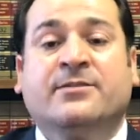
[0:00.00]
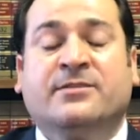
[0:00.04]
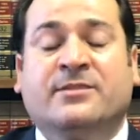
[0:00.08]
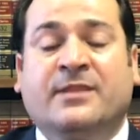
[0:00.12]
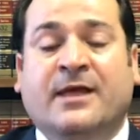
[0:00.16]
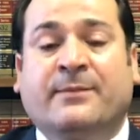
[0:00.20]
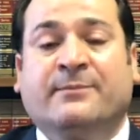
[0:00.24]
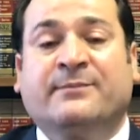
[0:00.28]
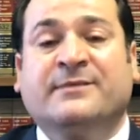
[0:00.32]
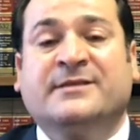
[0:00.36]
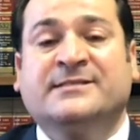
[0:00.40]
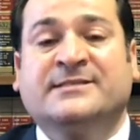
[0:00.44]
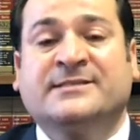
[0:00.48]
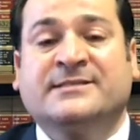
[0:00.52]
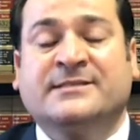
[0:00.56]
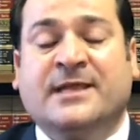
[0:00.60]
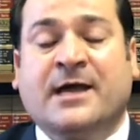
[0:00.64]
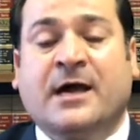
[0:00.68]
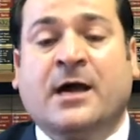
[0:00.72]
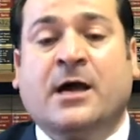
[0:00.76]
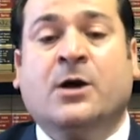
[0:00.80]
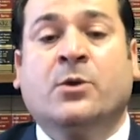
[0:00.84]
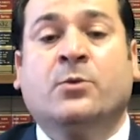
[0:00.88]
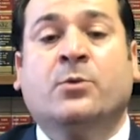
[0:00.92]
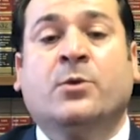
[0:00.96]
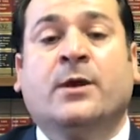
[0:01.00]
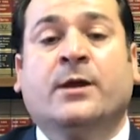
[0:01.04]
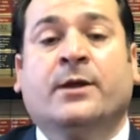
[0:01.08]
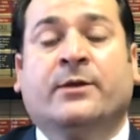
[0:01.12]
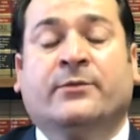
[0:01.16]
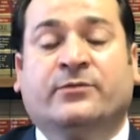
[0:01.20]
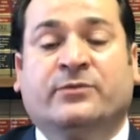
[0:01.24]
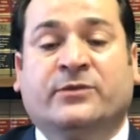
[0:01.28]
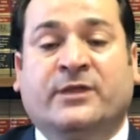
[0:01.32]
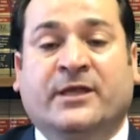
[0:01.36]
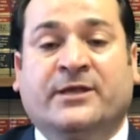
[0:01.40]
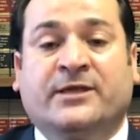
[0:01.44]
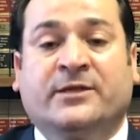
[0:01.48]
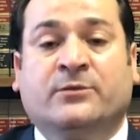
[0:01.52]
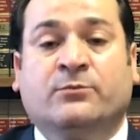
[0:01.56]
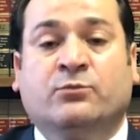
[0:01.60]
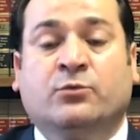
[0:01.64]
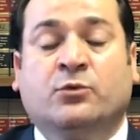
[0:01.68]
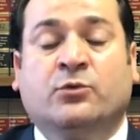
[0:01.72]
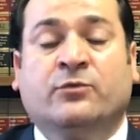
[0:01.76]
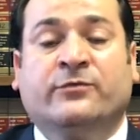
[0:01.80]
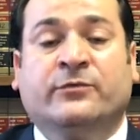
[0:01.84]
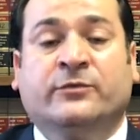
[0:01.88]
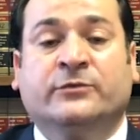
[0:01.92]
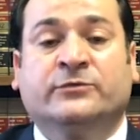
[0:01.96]
that means now they can
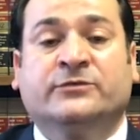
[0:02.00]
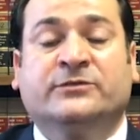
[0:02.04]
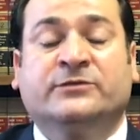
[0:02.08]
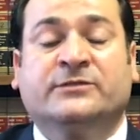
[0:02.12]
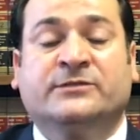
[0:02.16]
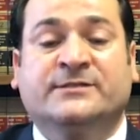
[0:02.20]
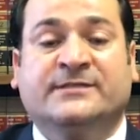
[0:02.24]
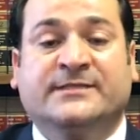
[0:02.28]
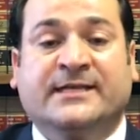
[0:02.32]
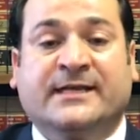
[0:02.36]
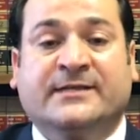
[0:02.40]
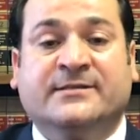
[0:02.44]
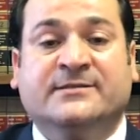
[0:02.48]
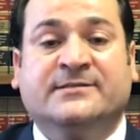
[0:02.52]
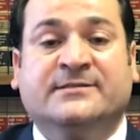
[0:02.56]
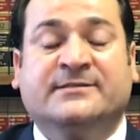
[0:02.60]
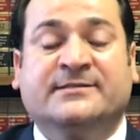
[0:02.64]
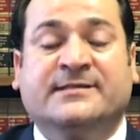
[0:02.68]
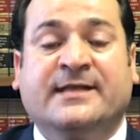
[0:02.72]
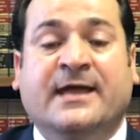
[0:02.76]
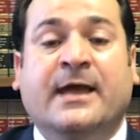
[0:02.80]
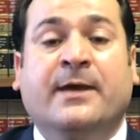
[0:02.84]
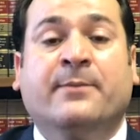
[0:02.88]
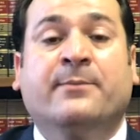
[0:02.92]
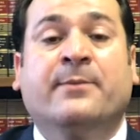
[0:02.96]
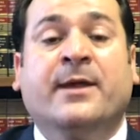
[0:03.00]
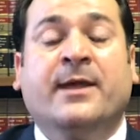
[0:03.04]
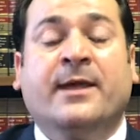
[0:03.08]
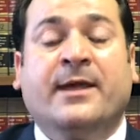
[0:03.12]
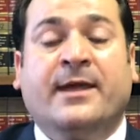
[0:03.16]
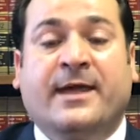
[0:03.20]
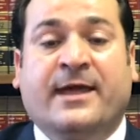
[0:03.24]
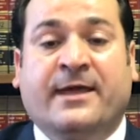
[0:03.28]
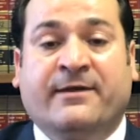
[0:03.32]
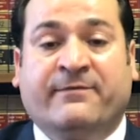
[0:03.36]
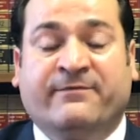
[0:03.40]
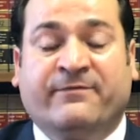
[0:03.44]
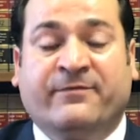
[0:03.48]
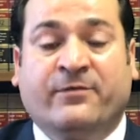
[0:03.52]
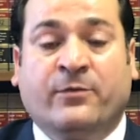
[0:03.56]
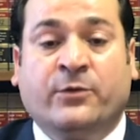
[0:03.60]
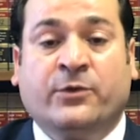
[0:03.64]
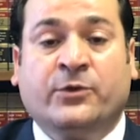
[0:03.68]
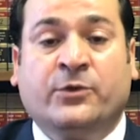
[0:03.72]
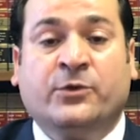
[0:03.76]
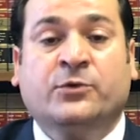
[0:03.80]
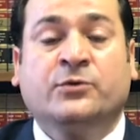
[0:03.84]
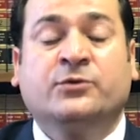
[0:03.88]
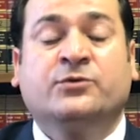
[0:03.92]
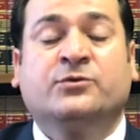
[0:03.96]
move on to the second step and for
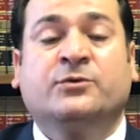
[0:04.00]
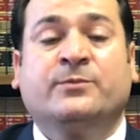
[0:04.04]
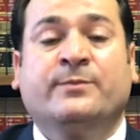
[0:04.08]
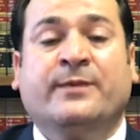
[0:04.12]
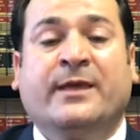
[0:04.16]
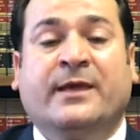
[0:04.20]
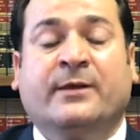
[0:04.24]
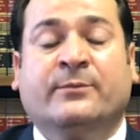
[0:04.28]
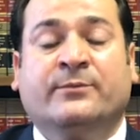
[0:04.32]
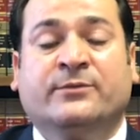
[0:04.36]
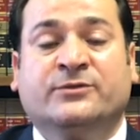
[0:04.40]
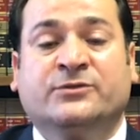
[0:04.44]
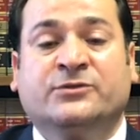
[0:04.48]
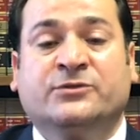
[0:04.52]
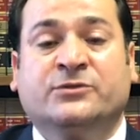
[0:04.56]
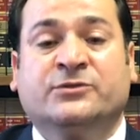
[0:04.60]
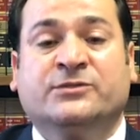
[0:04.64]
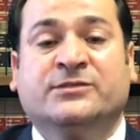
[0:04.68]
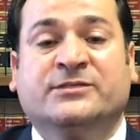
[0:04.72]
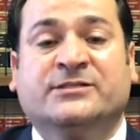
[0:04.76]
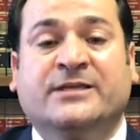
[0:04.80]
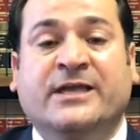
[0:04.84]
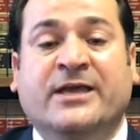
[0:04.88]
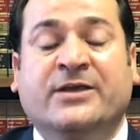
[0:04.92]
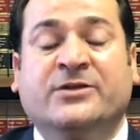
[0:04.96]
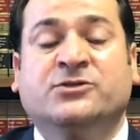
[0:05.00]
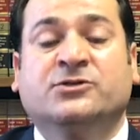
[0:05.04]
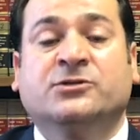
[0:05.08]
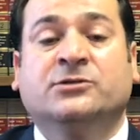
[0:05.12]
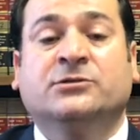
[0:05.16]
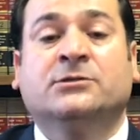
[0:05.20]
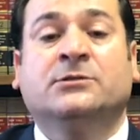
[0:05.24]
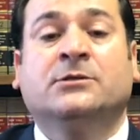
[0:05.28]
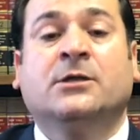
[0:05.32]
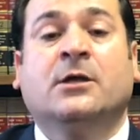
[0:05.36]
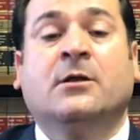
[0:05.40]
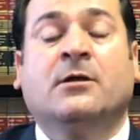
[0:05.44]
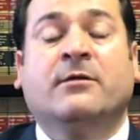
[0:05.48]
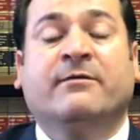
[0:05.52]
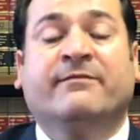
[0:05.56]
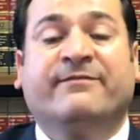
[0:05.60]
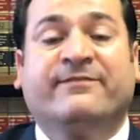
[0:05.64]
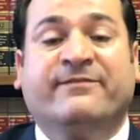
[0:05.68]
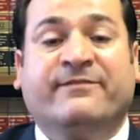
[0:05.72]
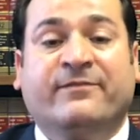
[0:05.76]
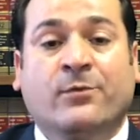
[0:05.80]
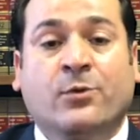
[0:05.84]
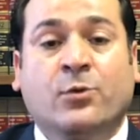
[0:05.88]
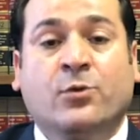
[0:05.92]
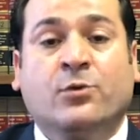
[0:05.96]
you to be able to schedule
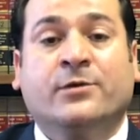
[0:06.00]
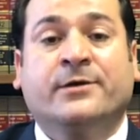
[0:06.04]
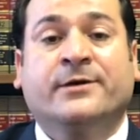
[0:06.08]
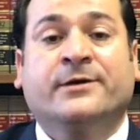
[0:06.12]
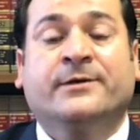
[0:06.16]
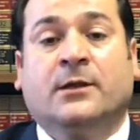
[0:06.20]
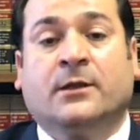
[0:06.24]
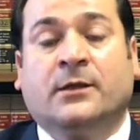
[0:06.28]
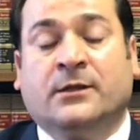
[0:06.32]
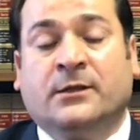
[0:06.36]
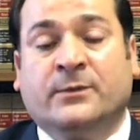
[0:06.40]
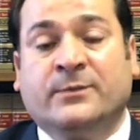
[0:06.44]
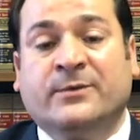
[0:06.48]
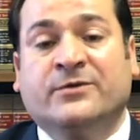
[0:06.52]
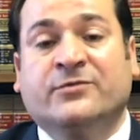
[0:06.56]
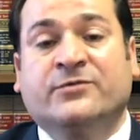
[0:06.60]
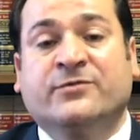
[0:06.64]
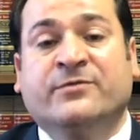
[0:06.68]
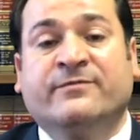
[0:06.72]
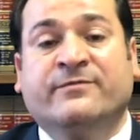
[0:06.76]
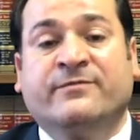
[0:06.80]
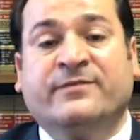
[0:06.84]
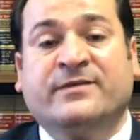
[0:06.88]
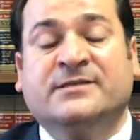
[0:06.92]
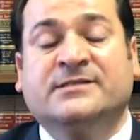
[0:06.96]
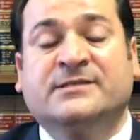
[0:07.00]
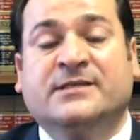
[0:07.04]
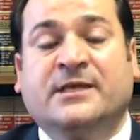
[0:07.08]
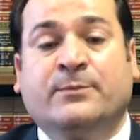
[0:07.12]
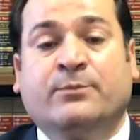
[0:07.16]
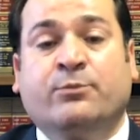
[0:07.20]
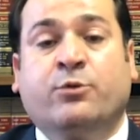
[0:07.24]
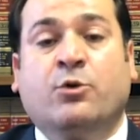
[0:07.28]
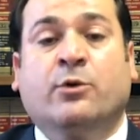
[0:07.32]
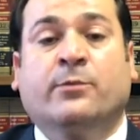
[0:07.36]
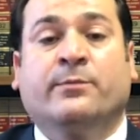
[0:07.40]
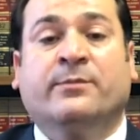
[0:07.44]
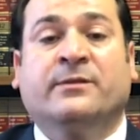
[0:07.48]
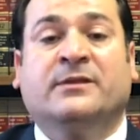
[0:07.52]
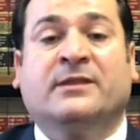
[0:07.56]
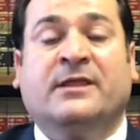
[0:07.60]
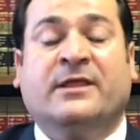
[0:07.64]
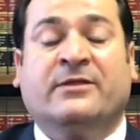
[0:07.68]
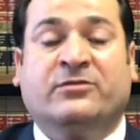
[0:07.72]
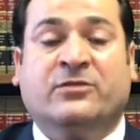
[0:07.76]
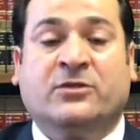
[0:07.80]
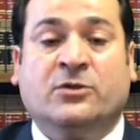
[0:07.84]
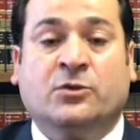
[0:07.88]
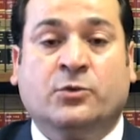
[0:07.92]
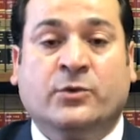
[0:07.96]
for immigrant visa appointment
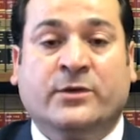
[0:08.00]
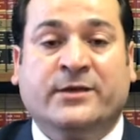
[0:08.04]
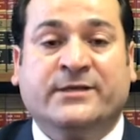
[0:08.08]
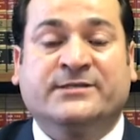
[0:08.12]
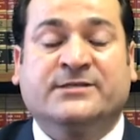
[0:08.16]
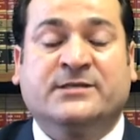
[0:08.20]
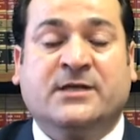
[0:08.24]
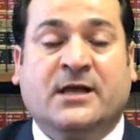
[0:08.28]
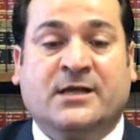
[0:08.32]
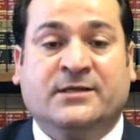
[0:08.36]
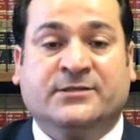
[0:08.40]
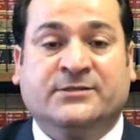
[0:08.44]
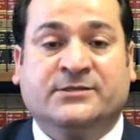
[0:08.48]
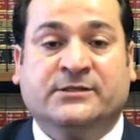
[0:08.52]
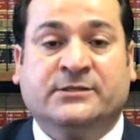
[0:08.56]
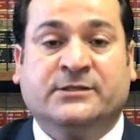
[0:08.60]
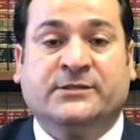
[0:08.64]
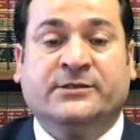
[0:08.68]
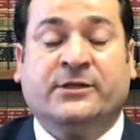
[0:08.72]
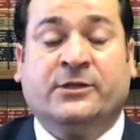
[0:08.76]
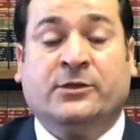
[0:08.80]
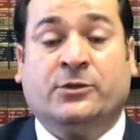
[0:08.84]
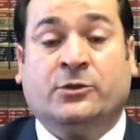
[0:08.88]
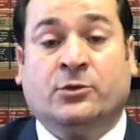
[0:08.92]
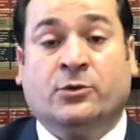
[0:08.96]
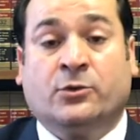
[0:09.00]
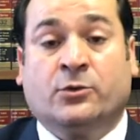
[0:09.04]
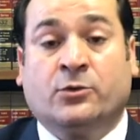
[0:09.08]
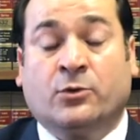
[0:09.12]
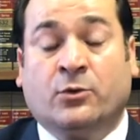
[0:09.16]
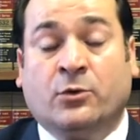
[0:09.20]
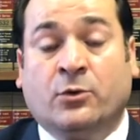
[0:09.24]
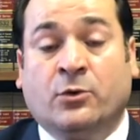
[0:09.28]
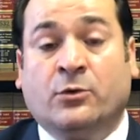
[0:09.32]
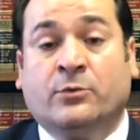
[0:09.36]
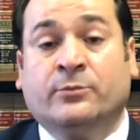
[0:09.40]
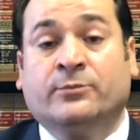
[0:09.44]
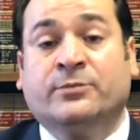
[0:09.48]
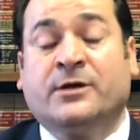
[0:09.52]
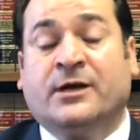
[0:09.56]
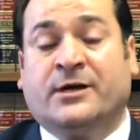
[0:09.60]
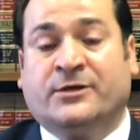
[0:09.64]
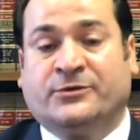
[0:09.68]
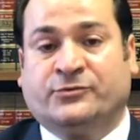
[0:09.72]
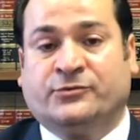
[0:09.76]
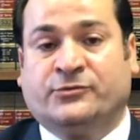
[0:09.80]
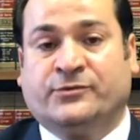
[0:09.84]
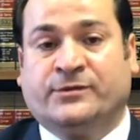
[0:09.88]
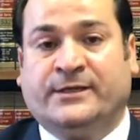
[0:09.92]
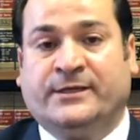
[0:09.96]
at the US consulate in your home
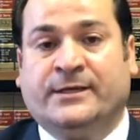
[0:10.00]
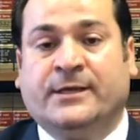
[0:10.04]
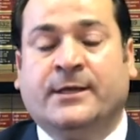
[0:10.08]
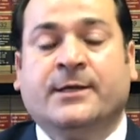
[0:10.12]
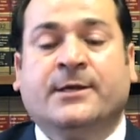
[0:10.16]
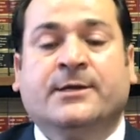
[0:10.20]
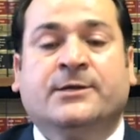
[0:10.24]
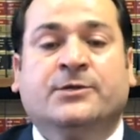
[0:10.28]
country.